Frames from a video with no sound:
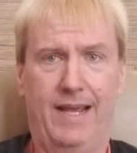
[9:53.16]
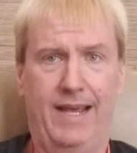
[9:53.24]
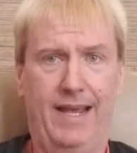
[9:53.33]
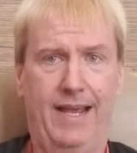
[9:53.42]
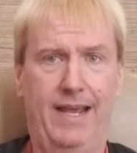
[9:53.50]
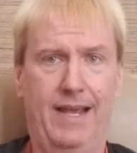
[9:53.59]

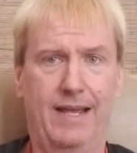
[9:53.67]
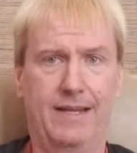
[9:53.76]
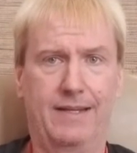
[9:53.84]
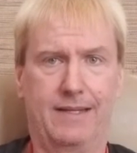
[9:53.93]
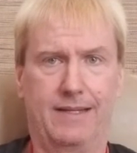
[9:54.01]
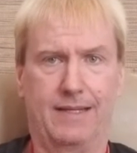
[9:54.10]

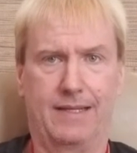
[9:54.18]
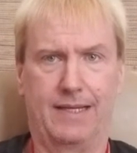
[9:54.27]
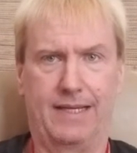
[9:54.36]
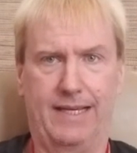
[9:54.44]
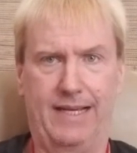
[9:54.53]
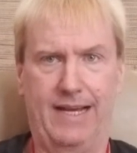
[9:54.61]
And
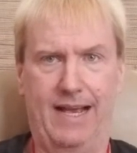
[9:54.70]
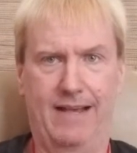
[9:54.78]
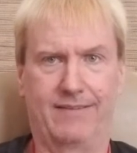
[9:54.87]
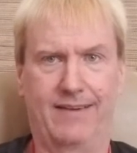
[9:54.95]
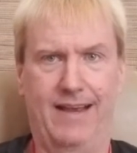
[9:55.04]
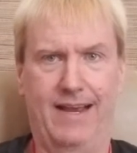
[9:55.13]
it
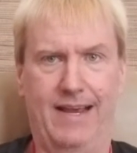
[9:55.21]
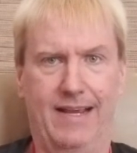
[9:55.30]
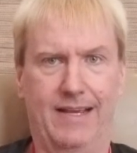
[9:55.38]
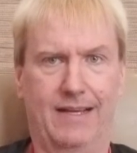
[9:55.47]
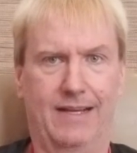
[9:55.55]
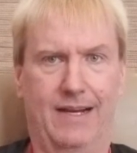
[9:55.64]
has
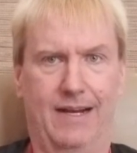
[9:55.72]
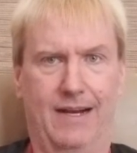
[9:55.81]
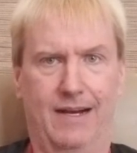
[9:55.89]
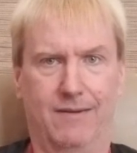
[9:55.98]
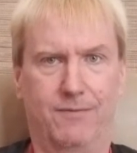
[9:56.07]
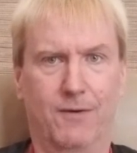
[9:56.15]
a
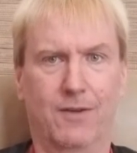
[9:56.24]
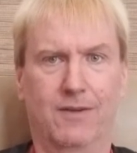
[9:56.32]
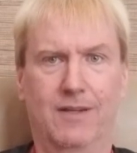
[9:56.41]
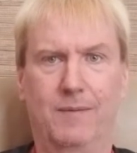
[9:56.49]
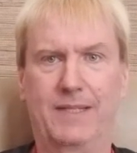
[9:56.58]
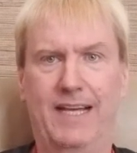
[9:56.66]
further
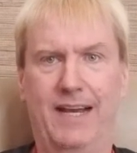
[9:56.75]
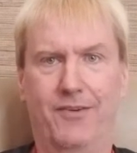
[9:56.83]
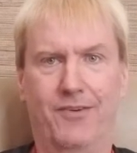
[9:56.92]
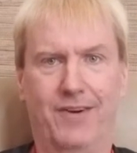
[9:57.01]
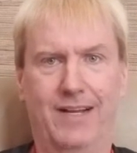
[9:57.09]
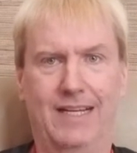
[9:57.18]

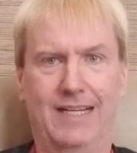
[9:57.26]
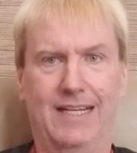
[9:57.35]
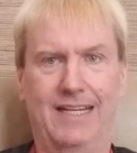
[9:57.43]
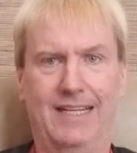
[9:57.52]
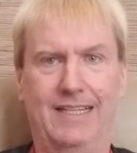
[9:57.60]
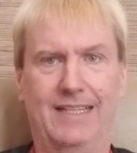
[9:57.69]

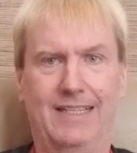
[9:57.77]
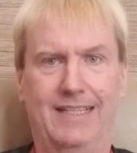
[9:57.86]
limitation,